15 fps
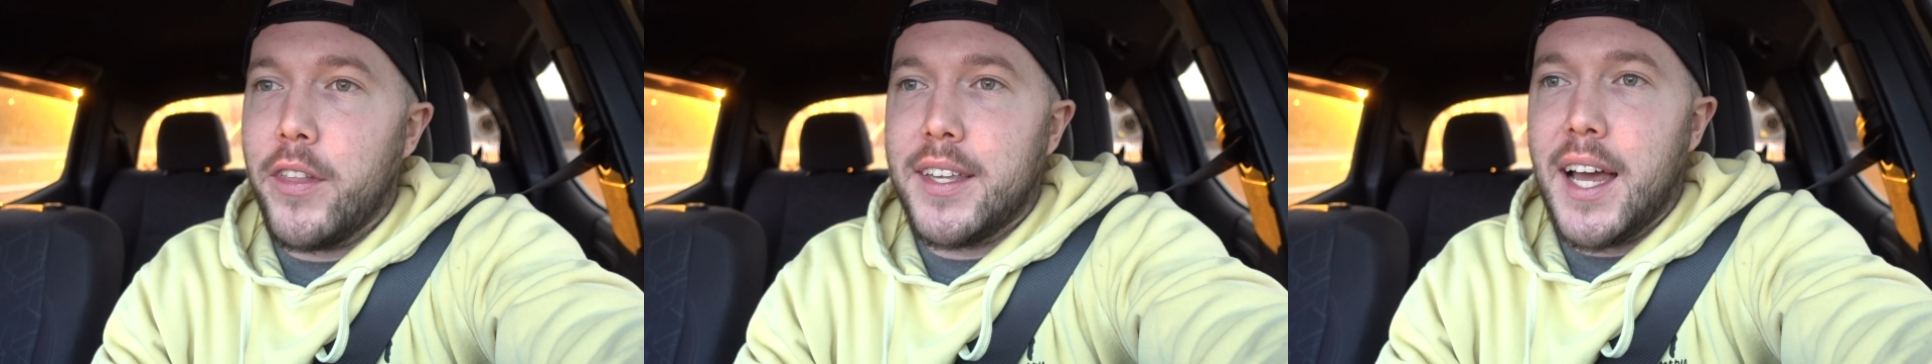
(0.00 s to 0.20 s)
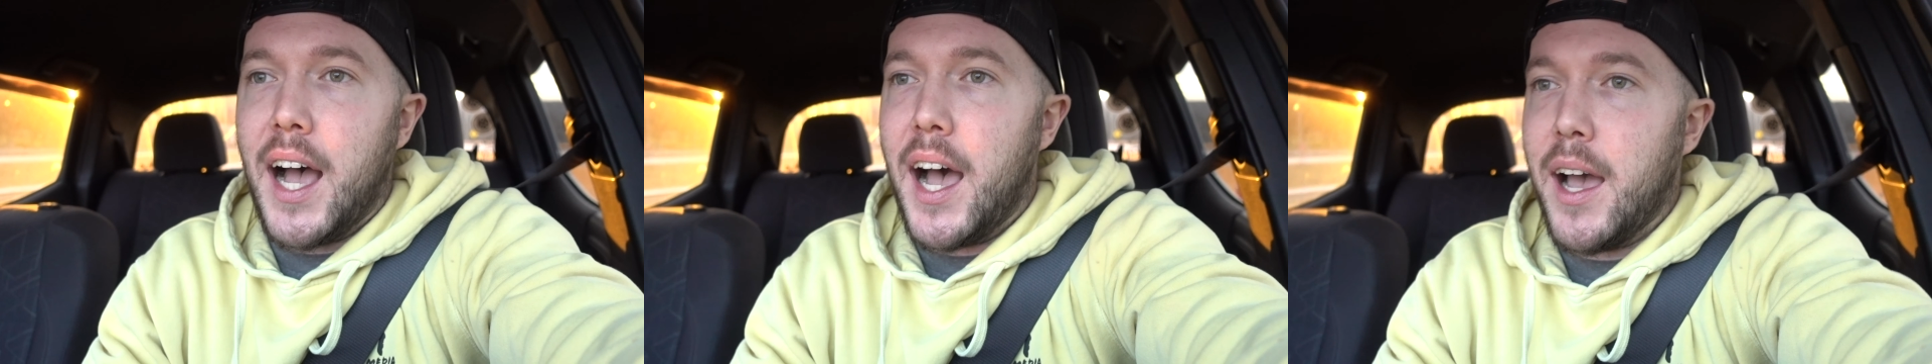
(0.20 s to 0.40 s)

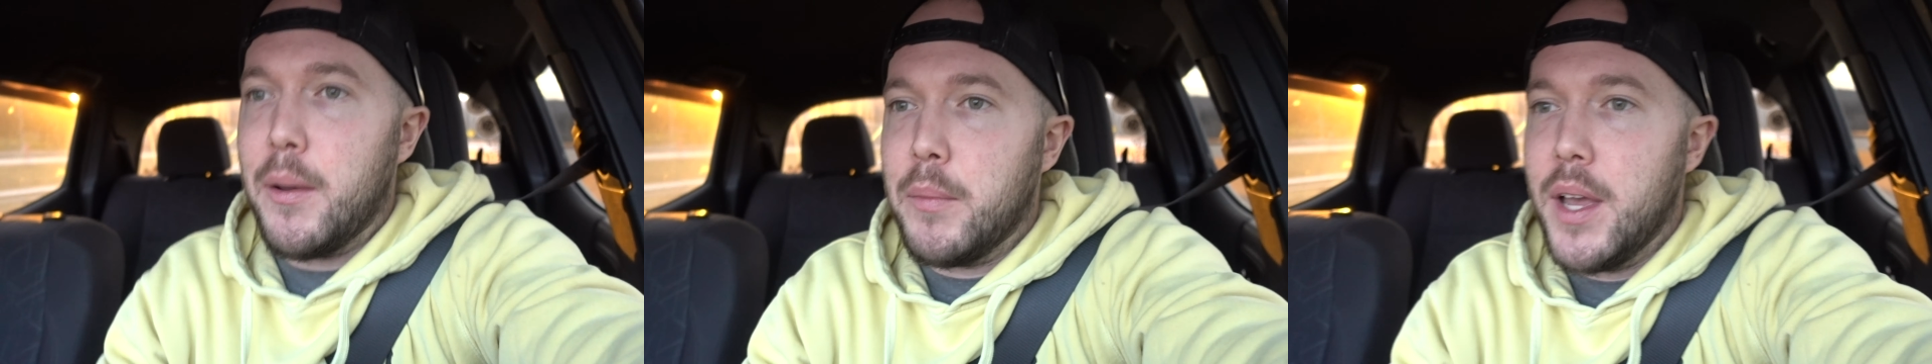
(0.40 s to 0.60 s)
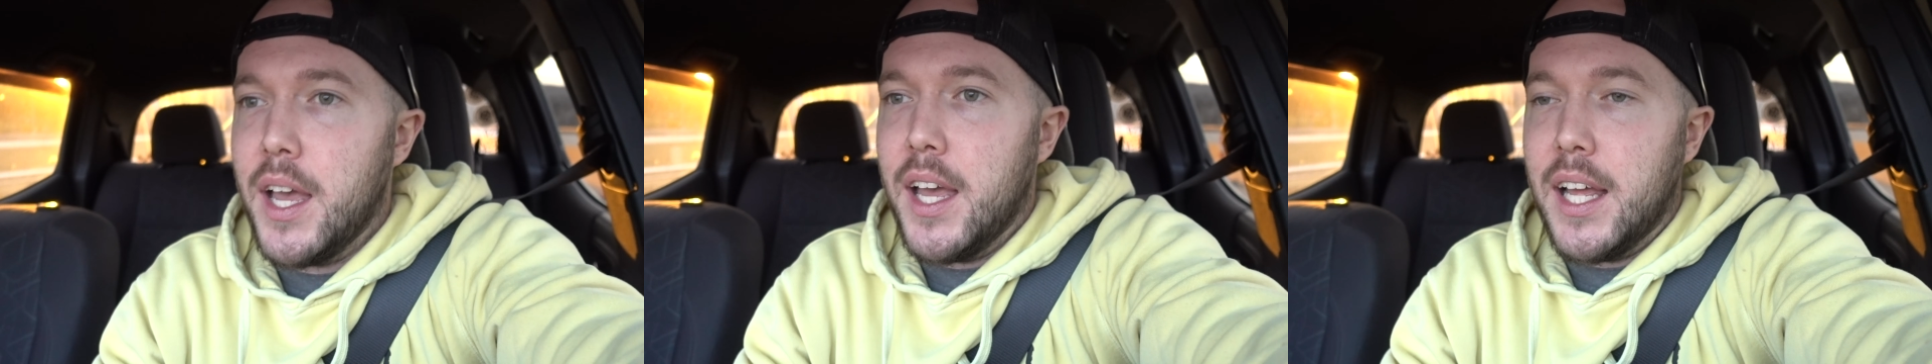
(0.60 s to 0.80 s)
the
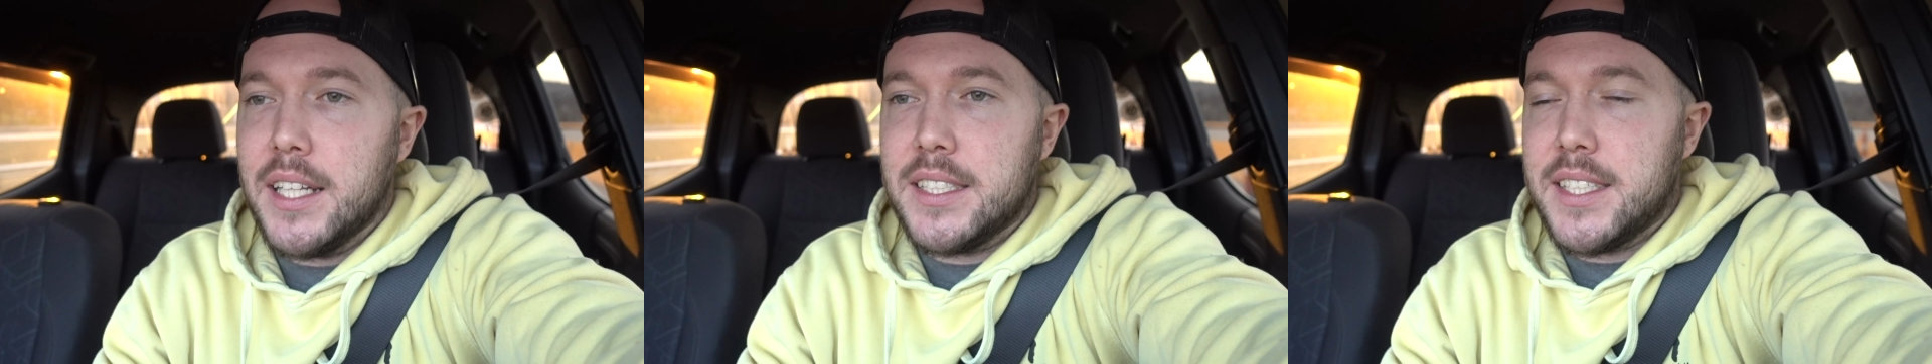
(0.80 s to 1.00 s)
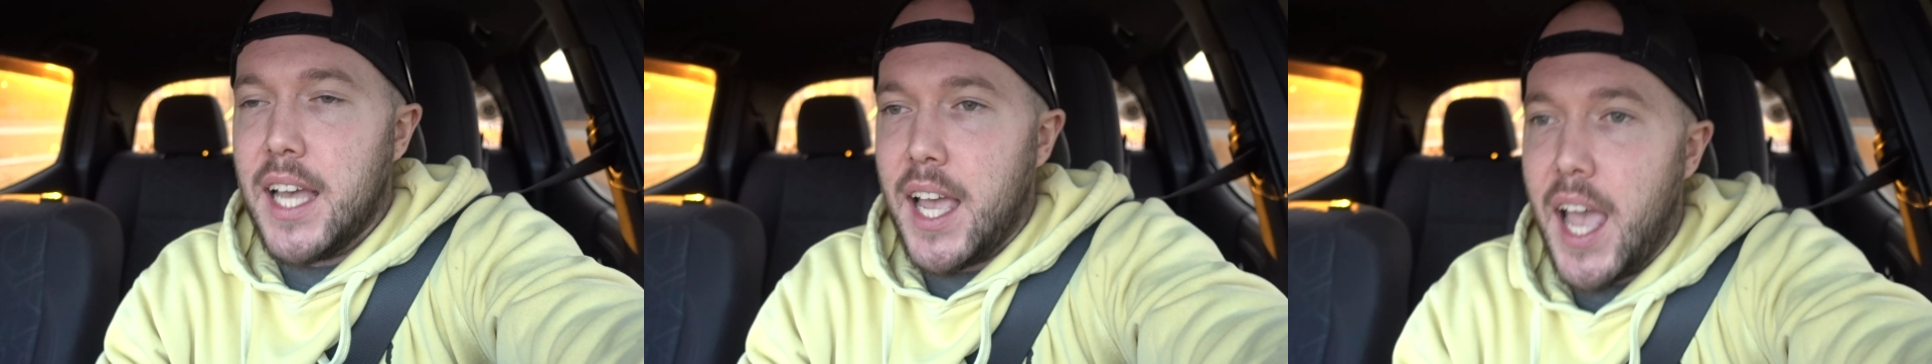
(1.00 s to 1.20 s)
time
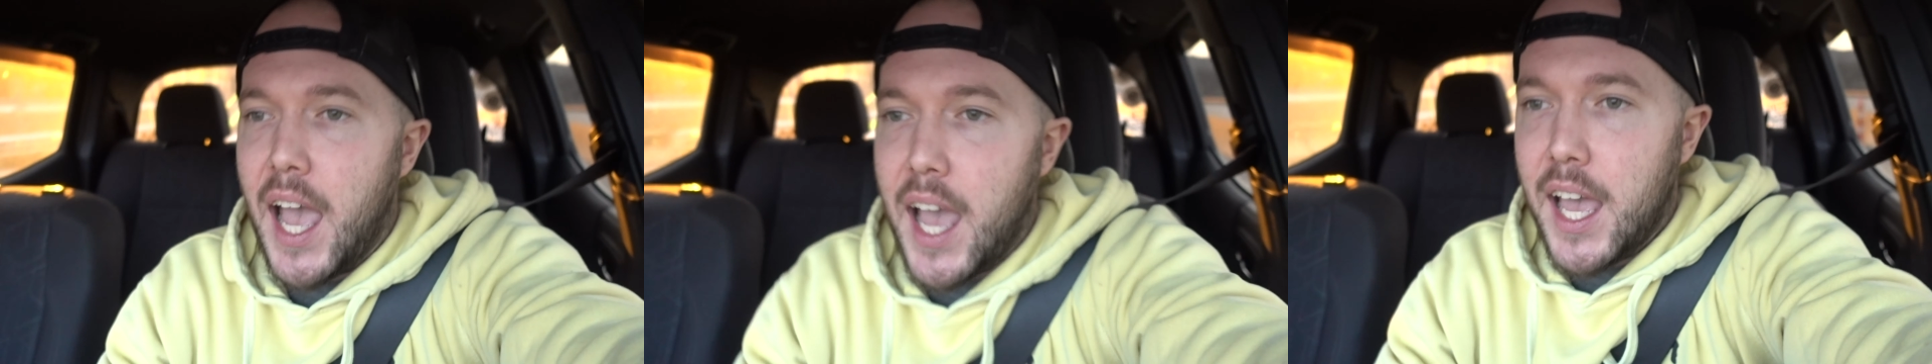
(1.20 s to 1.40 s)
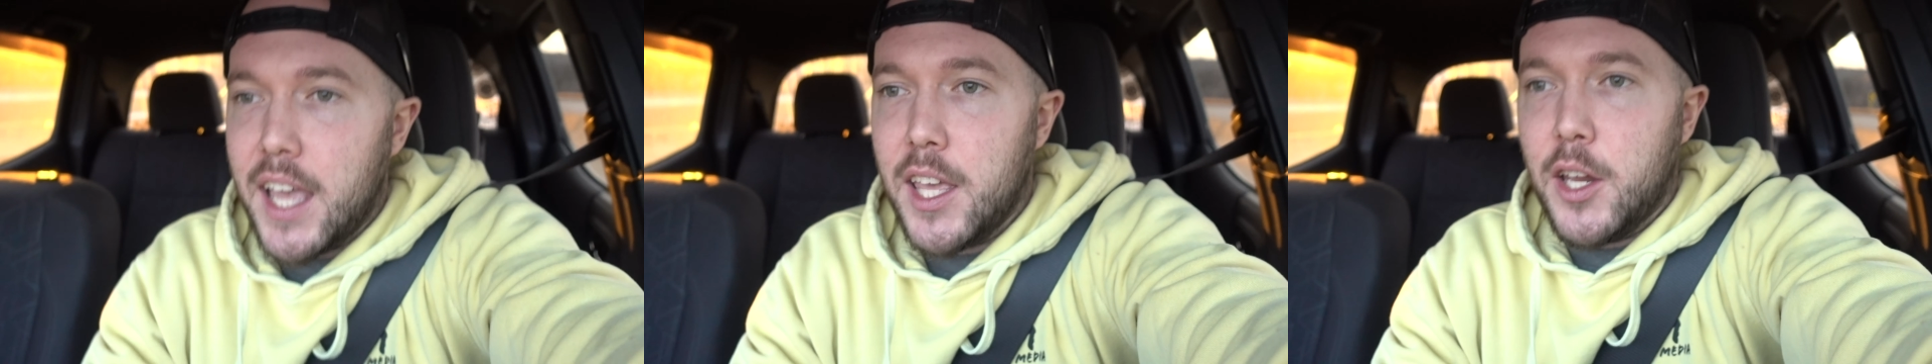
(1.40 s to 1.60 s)
and say, hey,